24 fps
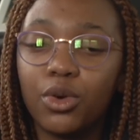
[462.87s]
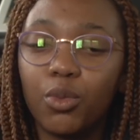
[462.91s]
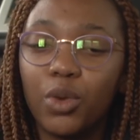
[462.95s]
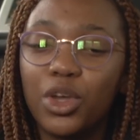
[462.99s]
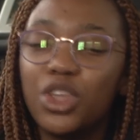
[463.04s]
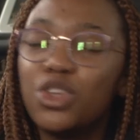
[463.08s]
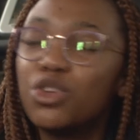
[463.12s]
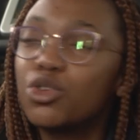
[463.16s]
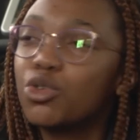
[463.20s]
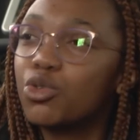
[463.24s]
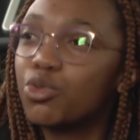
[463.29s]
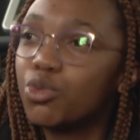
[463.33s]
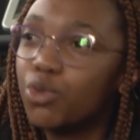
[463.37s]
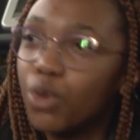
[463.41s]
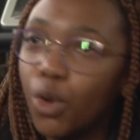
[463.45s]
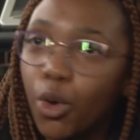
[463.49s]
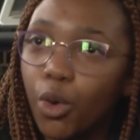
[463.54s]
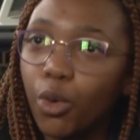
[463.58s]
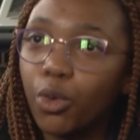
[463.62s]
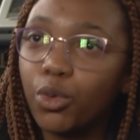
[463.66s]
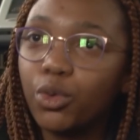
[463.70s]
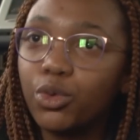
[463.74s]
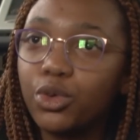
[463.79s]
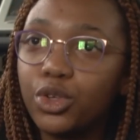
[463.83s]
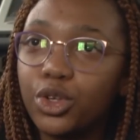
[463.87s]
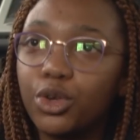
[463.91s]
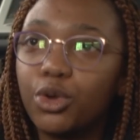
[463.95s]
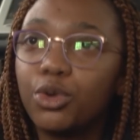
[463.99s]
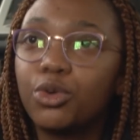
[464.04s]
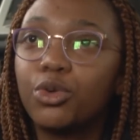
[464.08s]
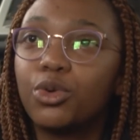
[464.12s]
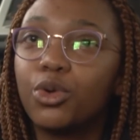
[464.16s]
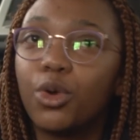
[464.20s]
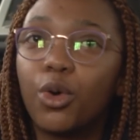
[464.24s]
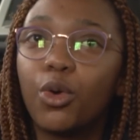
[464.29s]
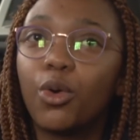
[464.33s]
when you grow, you
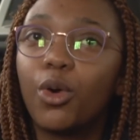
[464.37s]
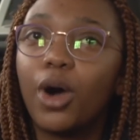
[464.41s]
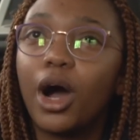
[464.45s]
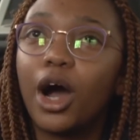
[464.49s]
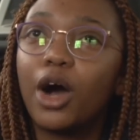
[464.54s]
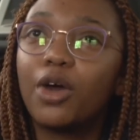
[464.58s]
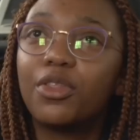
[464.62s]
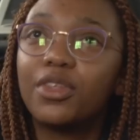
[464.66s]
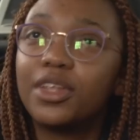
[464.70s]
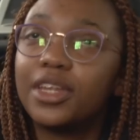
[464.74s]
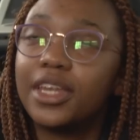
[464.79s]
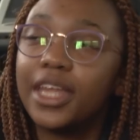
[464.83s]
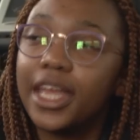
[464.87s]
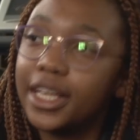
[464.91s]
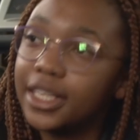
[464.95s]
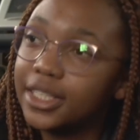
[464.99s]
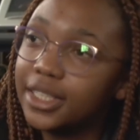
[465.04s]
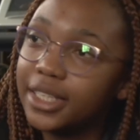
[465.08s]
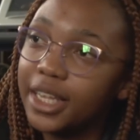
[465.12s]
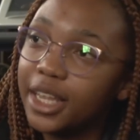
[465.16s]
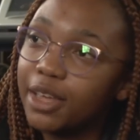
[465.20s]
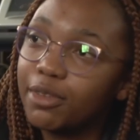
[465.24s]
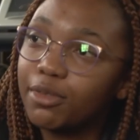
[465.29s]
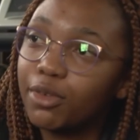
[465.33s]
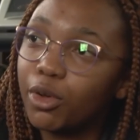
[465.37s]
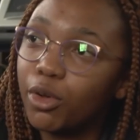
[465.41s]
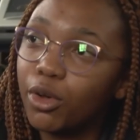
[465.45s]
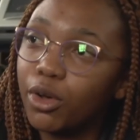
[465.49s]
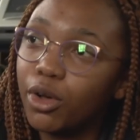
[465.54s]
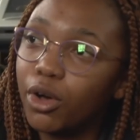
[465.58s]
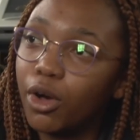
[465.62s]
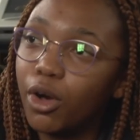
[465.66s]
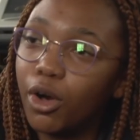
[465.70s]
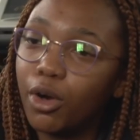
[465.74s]
don't know how the next level